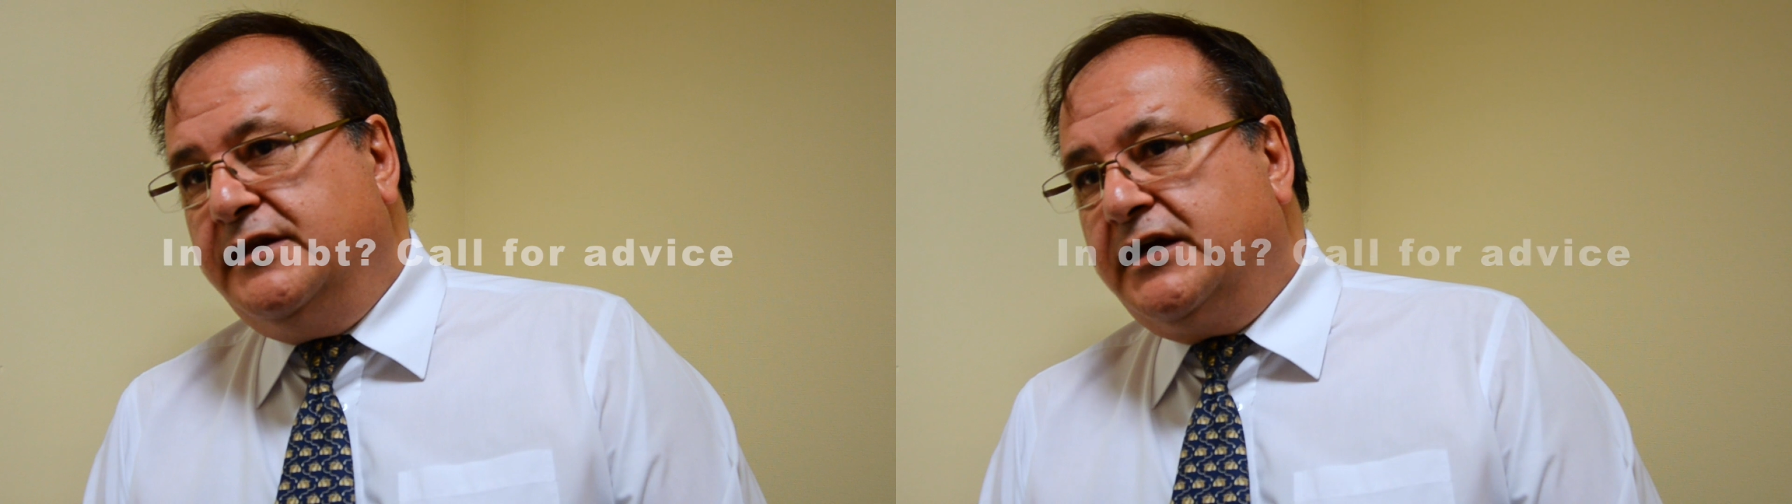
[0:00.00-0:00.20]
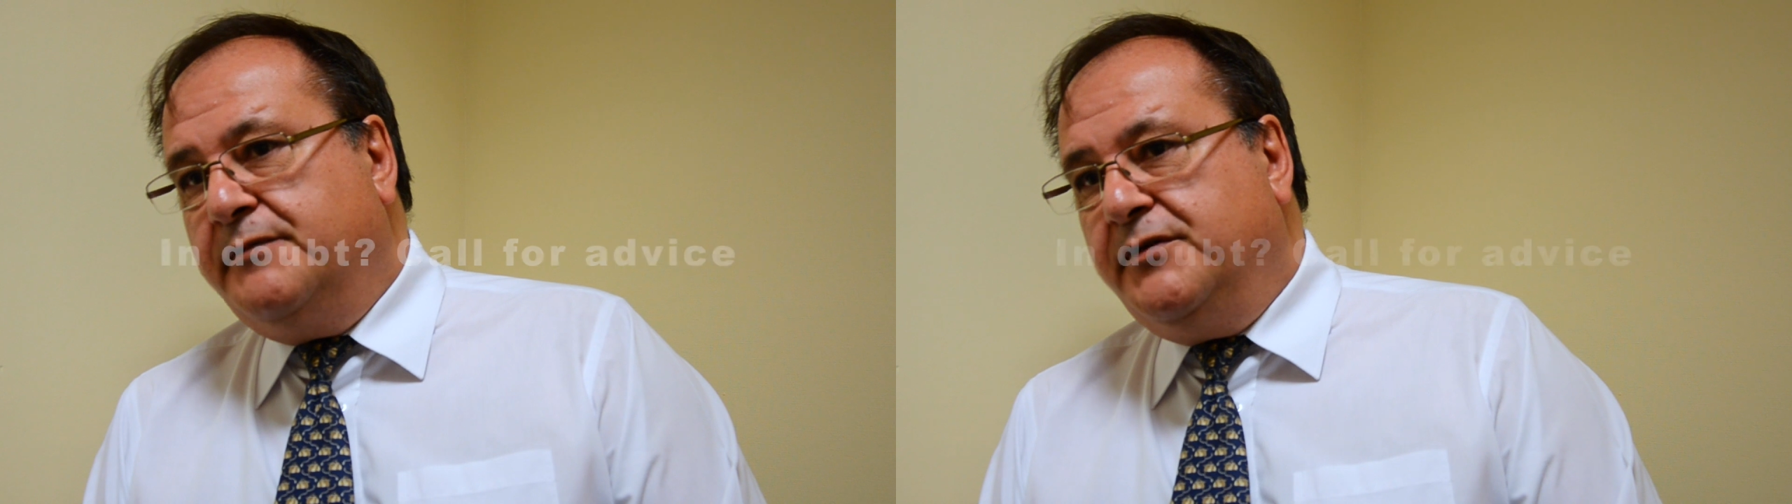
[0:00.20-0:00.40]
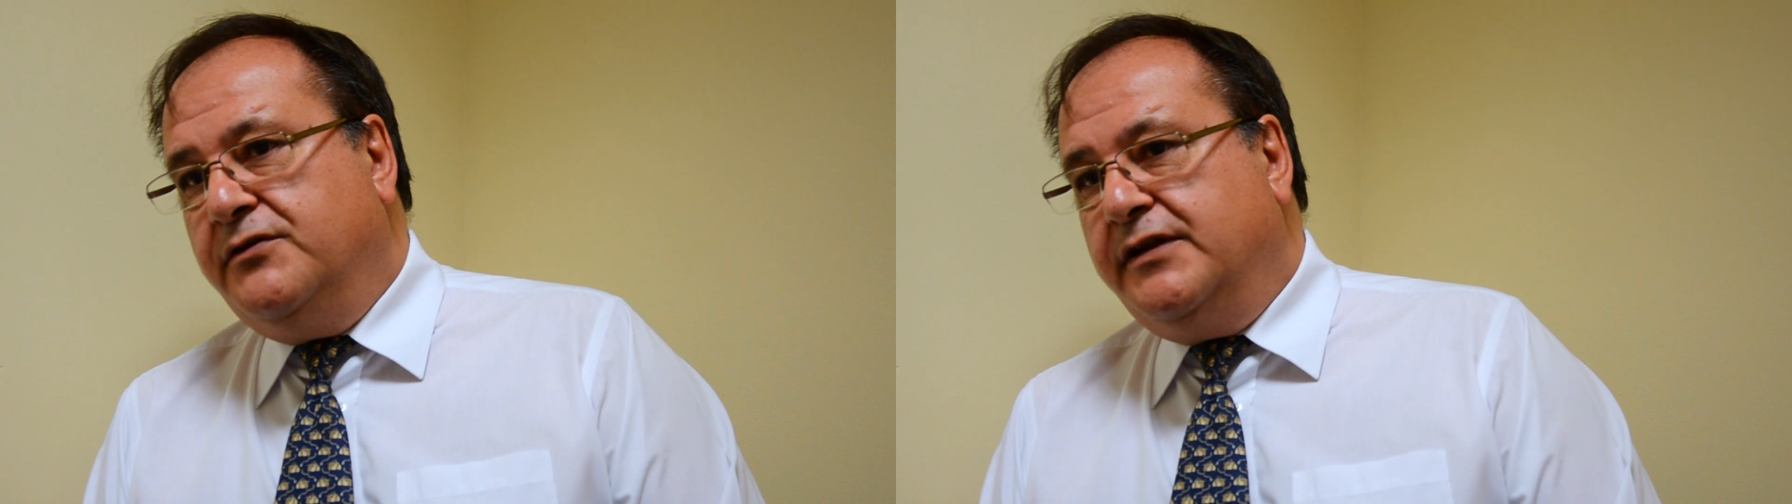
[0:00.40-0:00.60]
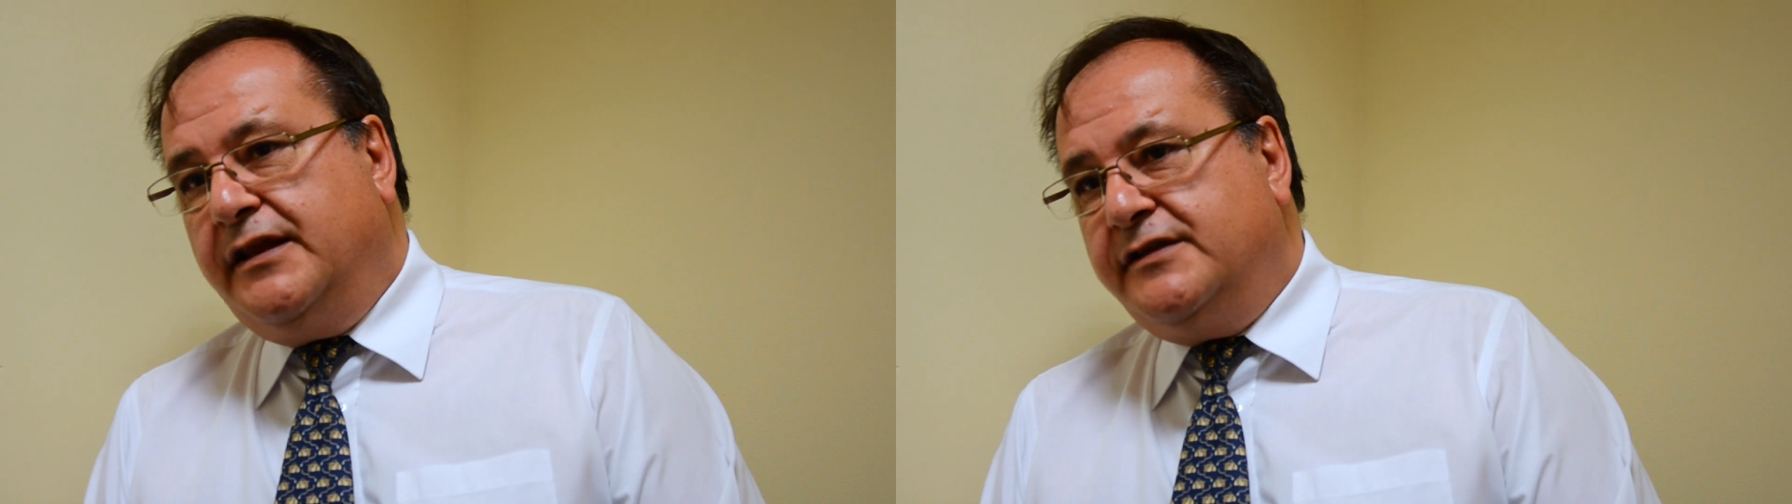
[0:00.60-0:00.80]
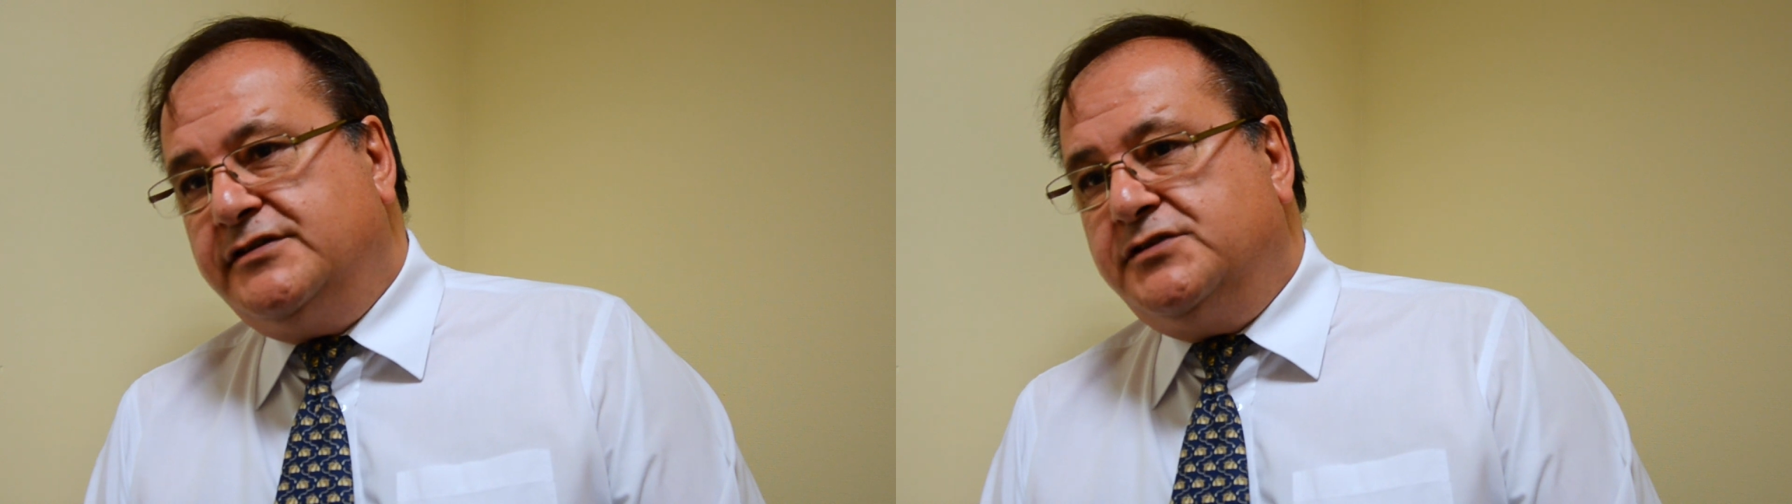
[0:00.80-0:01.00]
That can be done
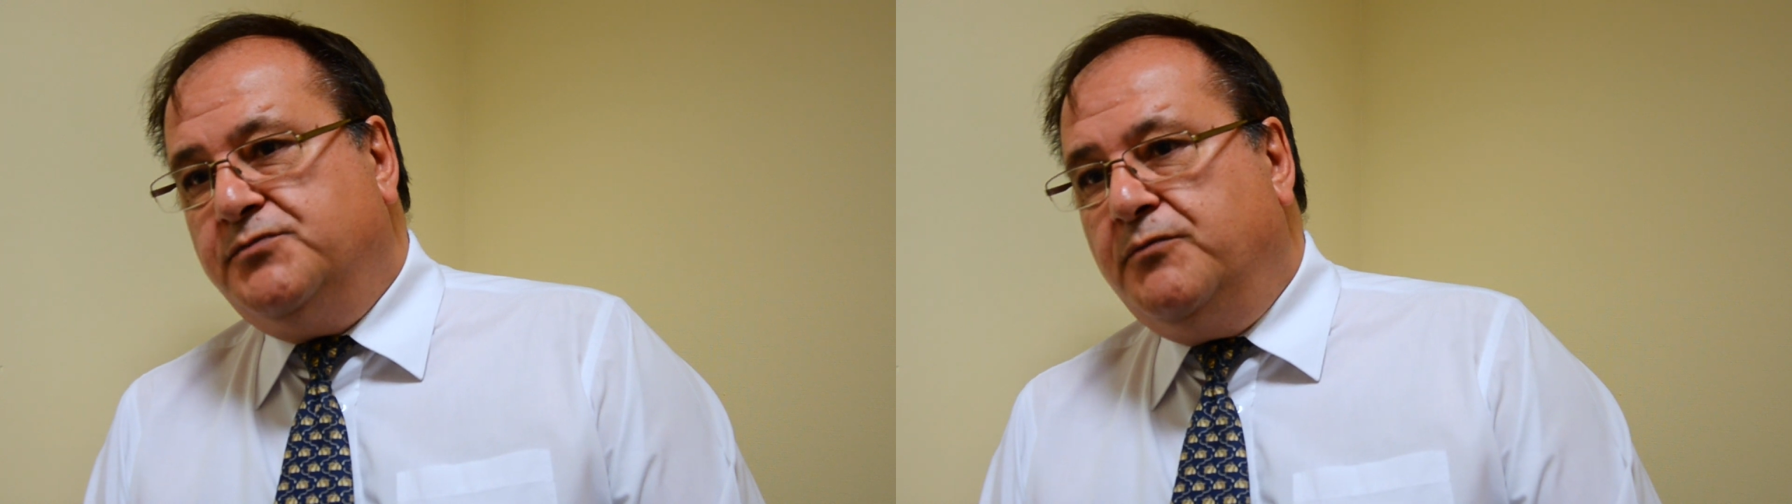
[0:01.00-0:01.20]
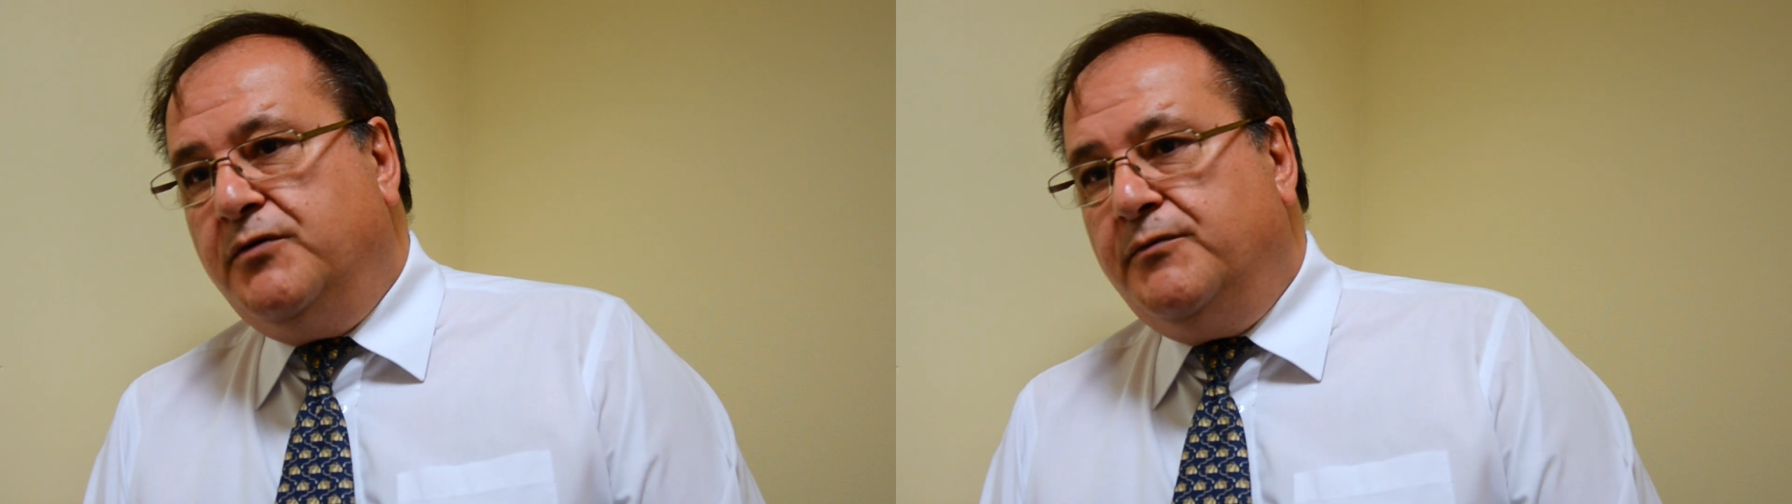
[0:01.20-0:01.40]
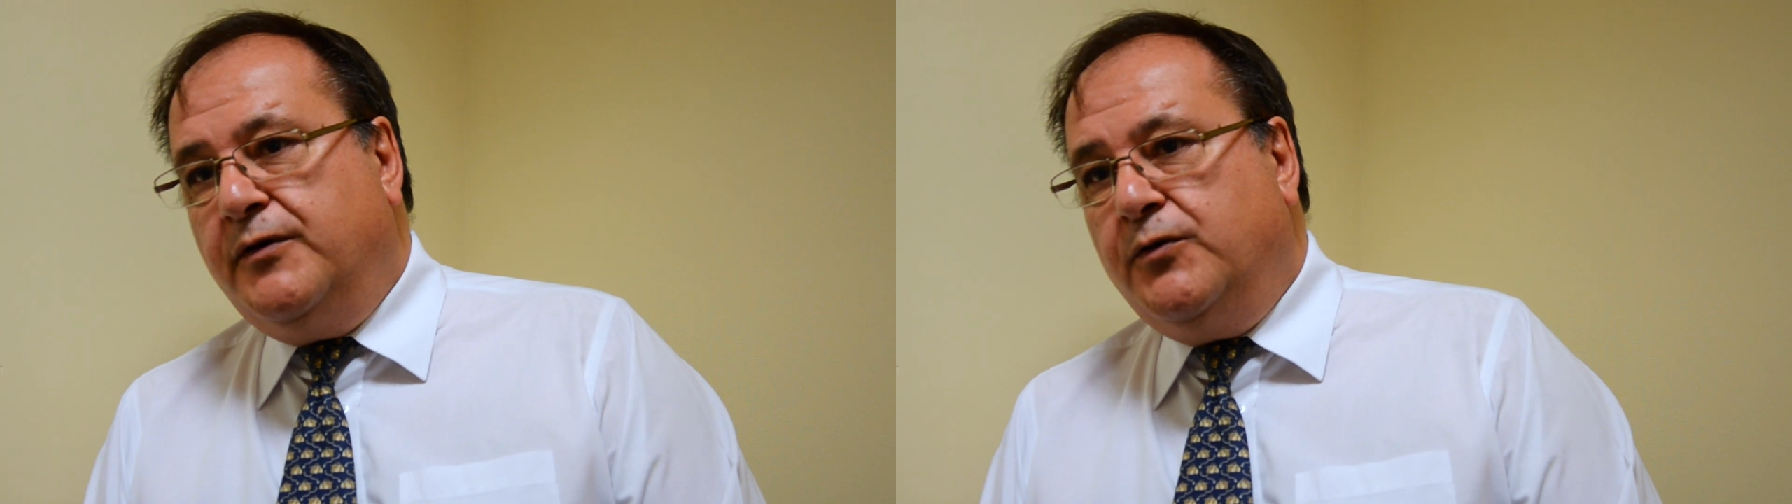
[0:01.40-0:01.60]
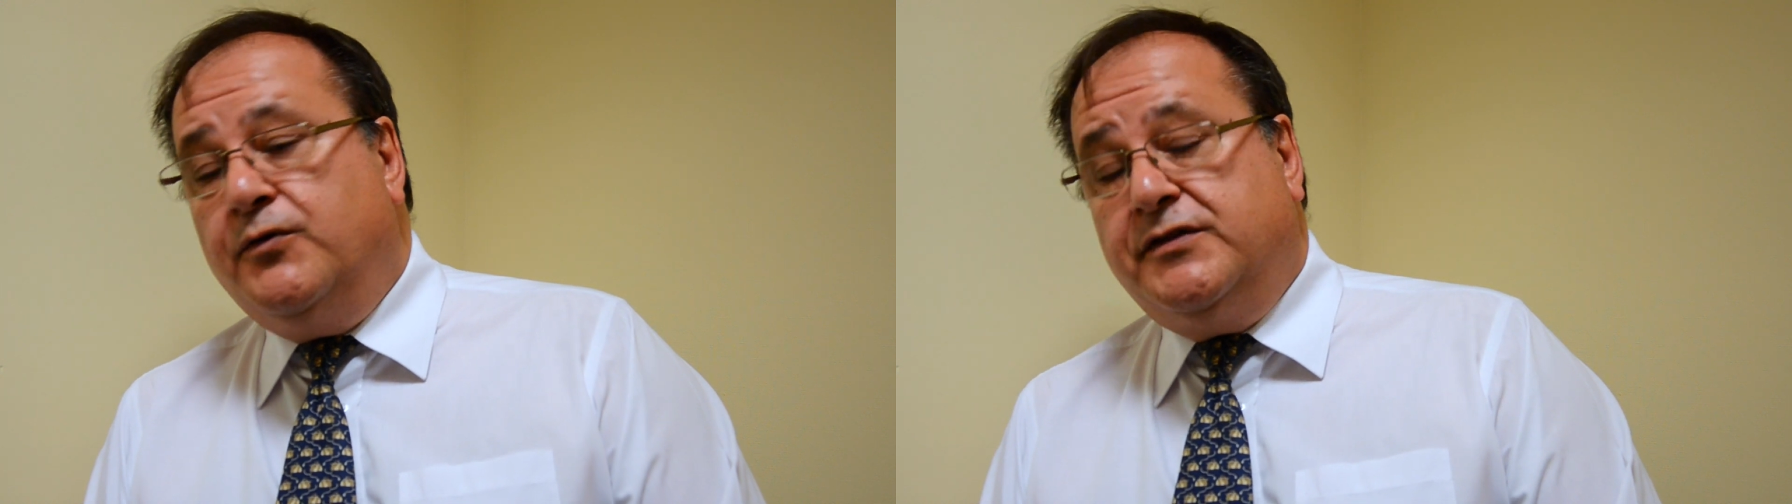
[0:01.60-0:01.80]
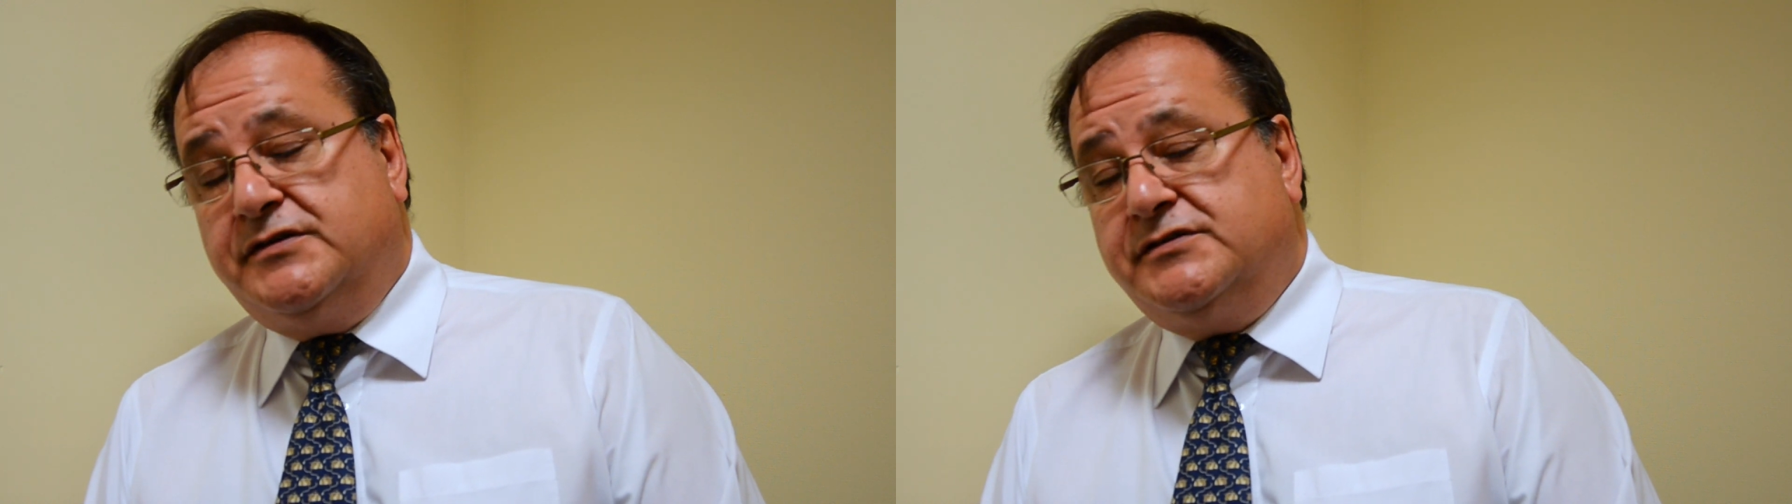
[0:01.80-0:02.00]
NHS 111 or the